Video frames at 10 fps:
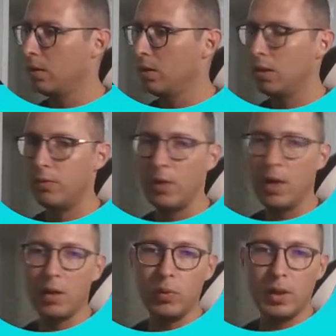If
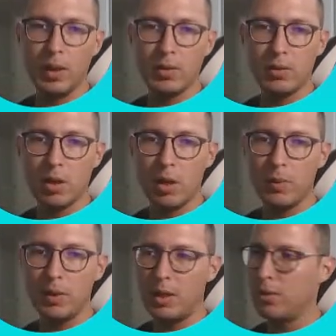not, we can stop
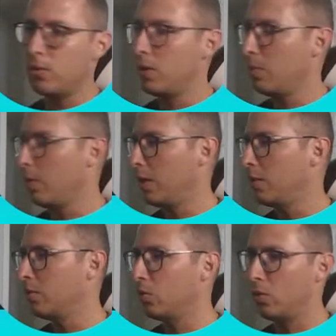in like 30
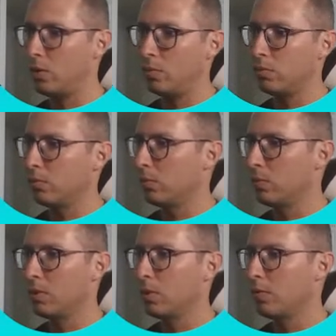minutes or
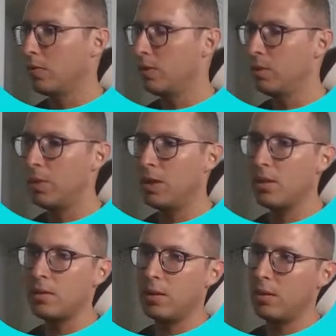15
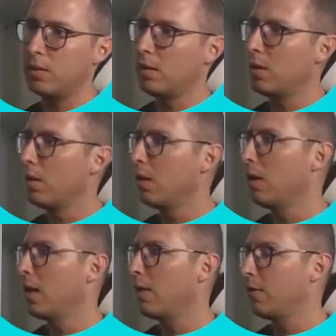minutes and
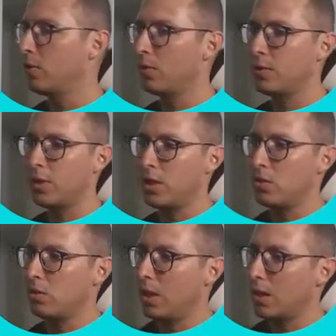have another
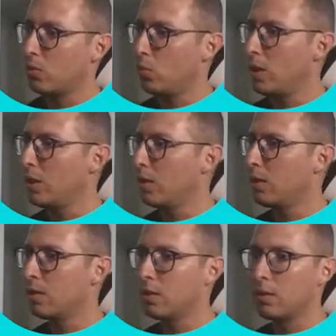session next week
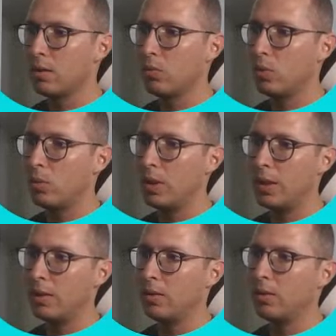where we
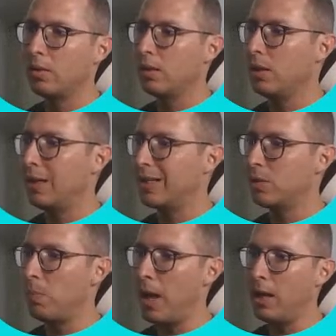can
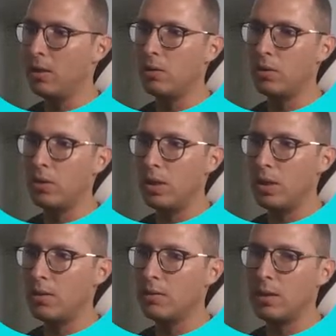expand on
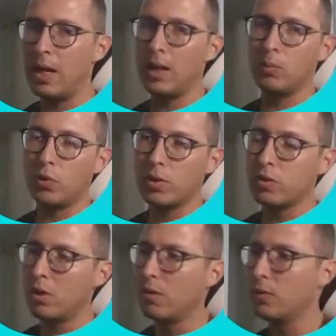this and add more
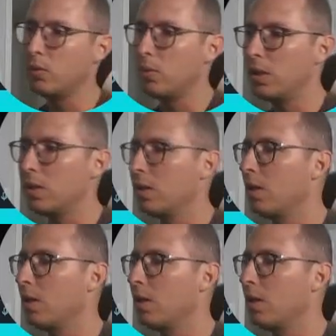stuff to it.